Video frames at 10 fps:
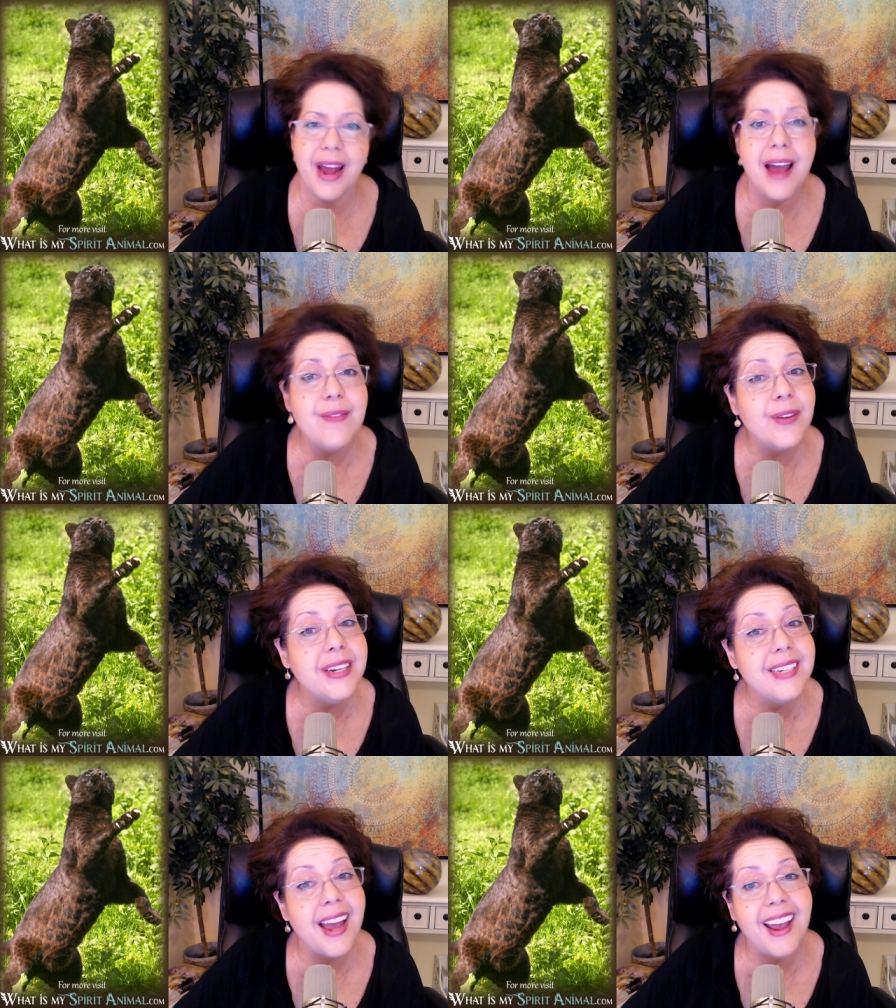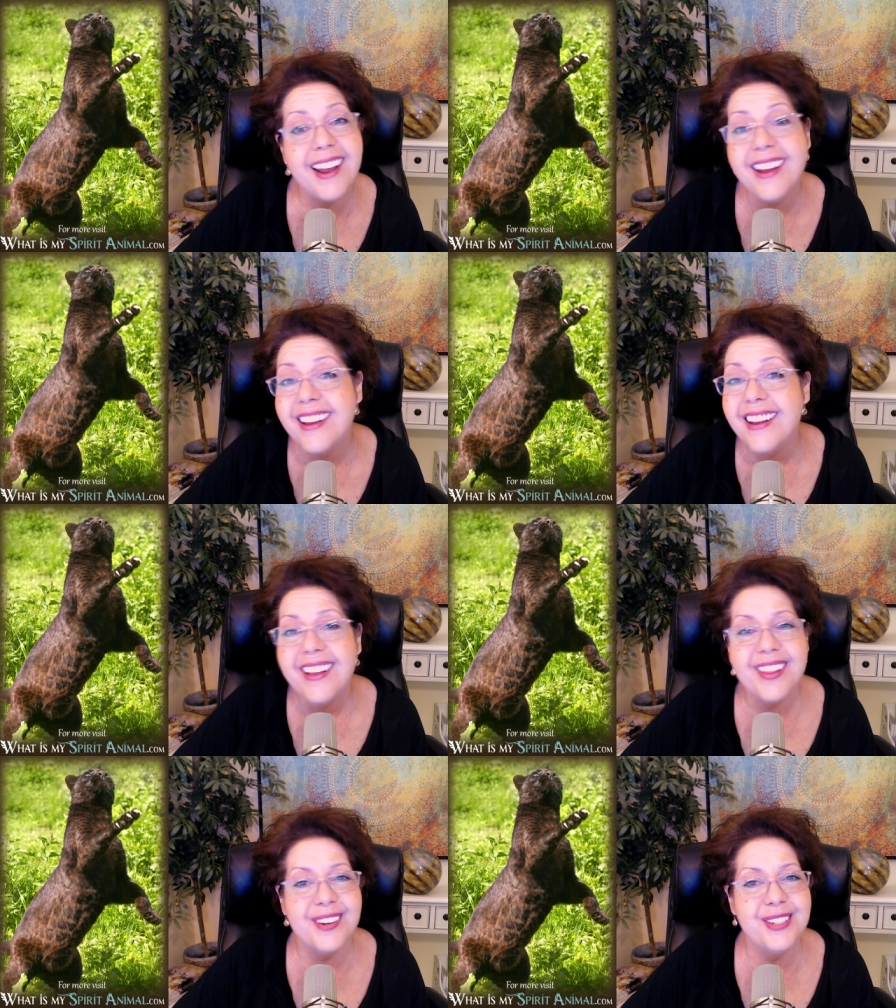Every day
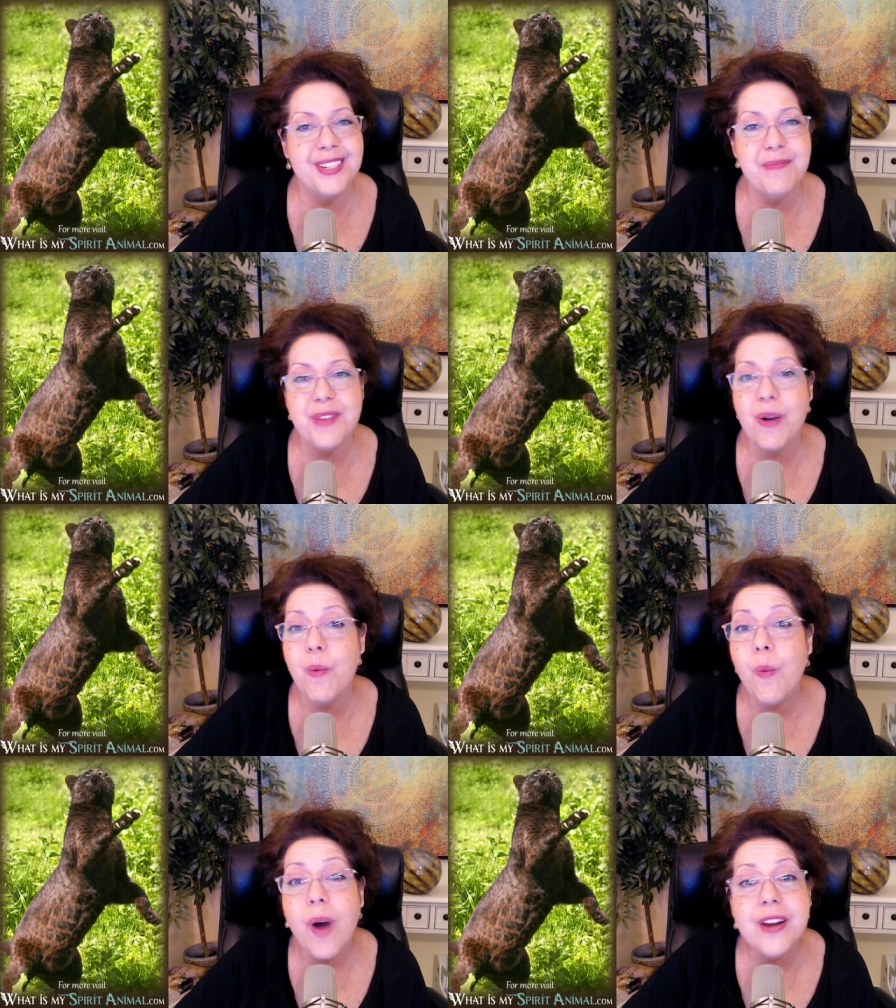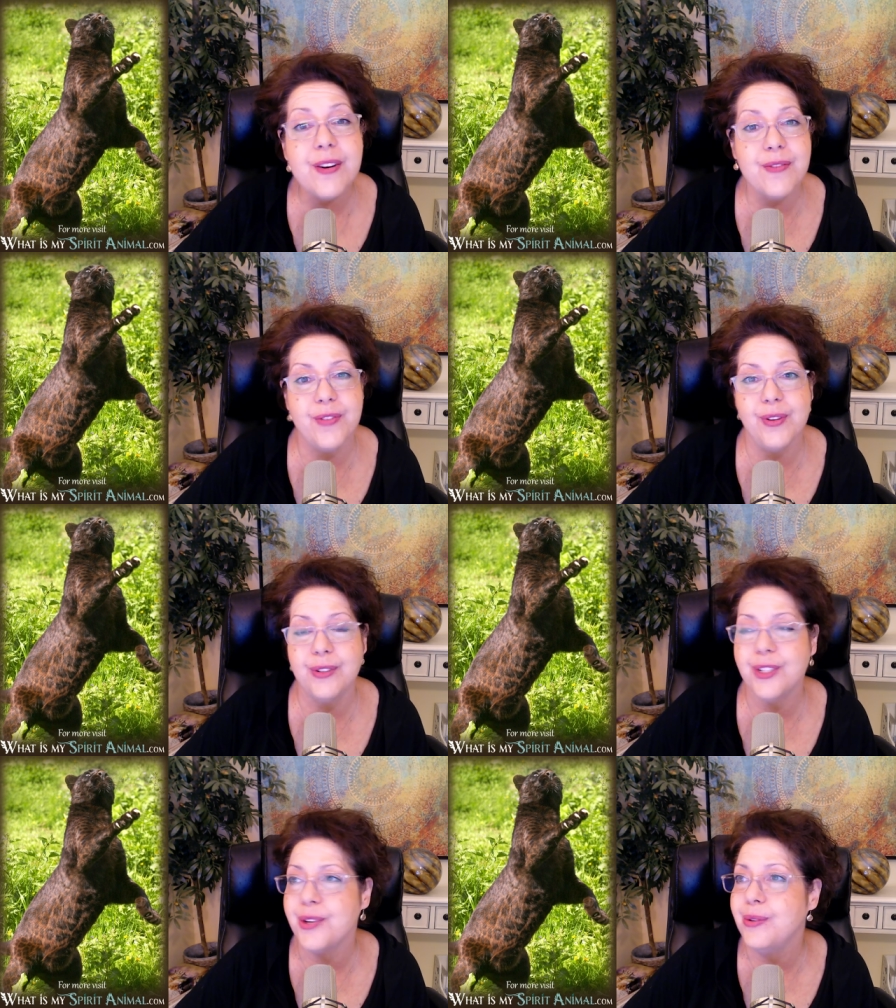there's something wonderful
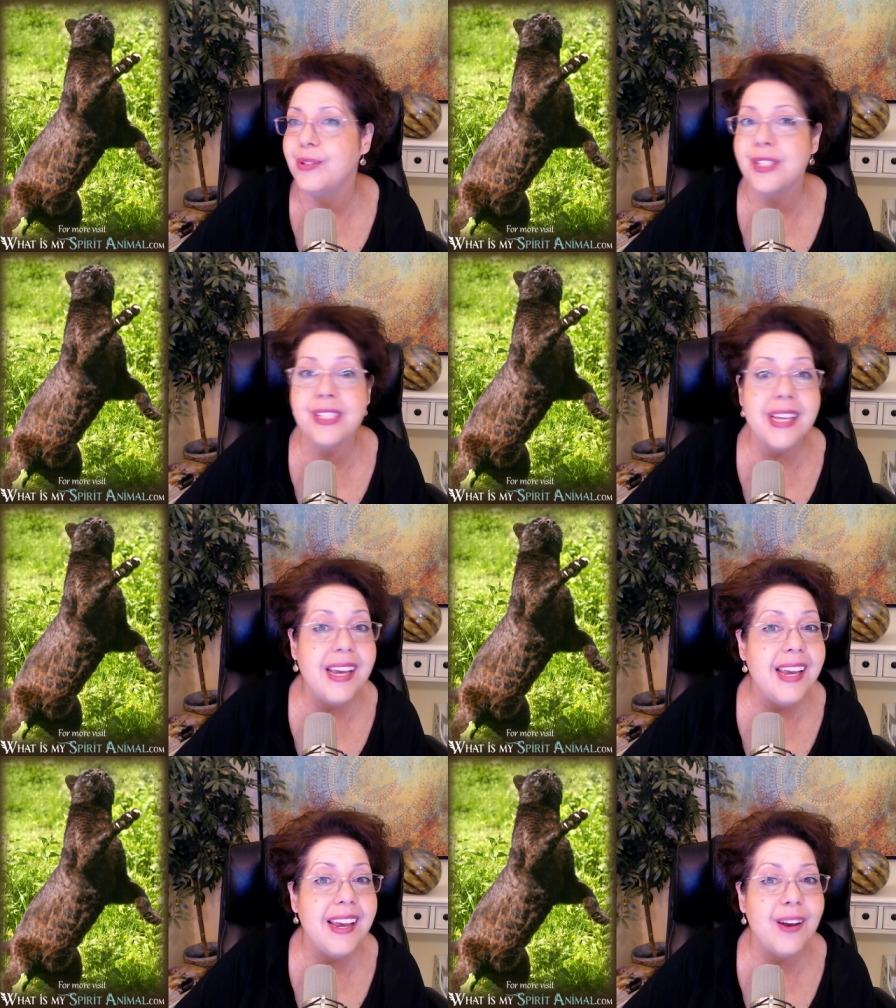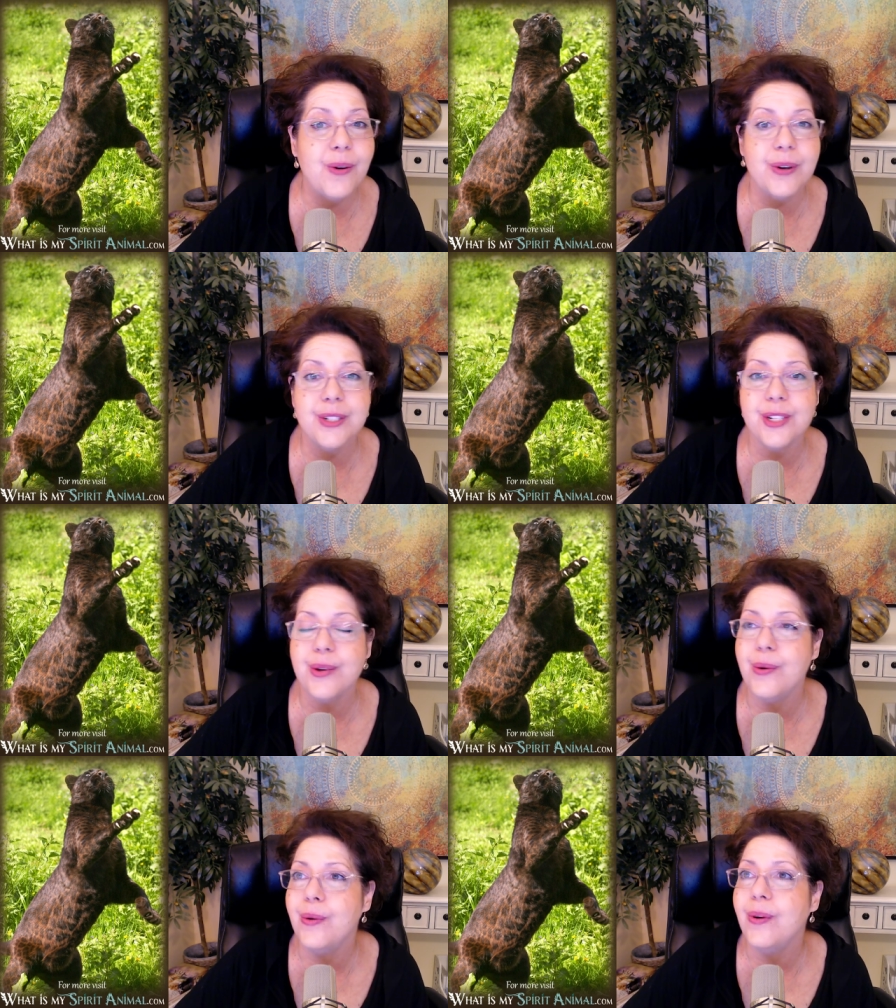to see or
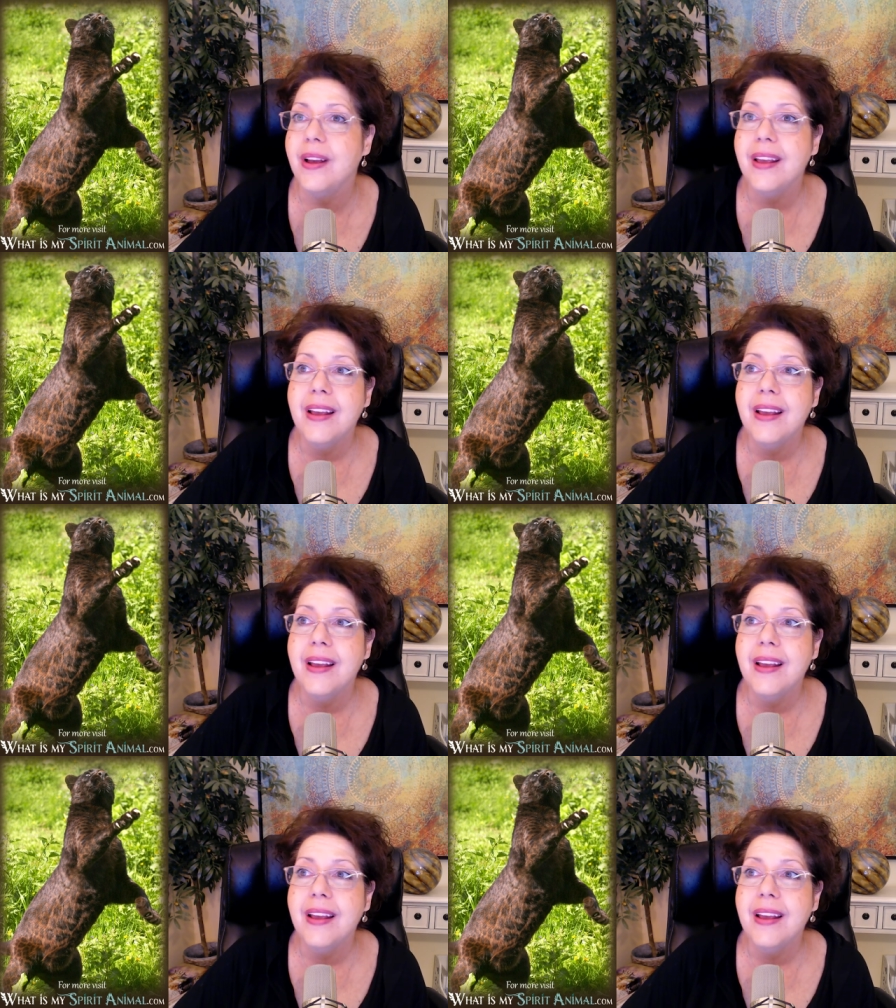to